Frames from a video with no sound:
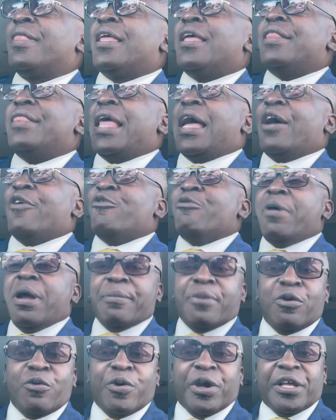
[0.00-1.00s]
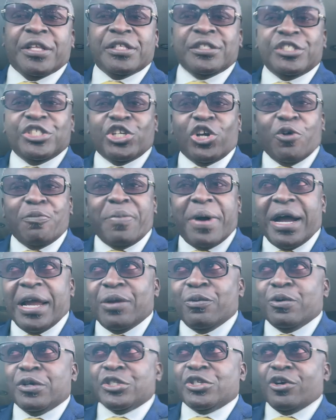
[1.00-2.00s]
Now, remember when Joe
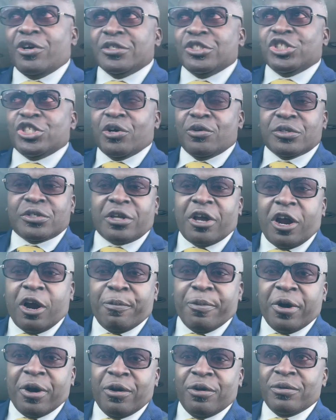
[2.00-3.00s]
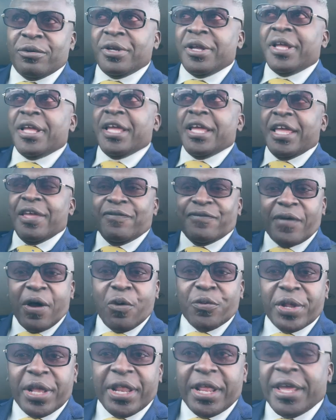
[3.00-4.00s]
Biden was on Joe Scarborough? He
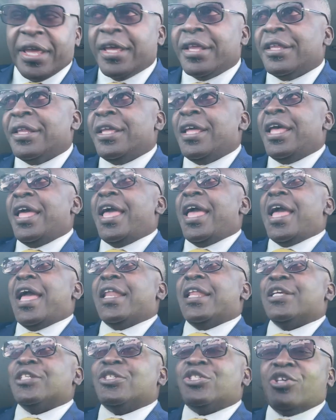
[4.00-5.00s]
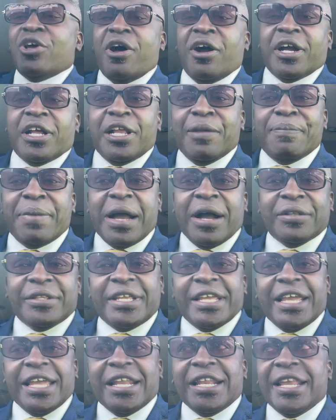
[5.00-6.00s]
phoned it in and he's talking about
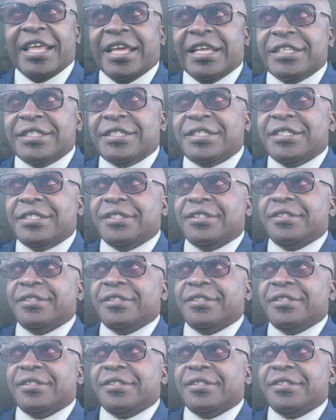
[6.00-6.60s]
the elites.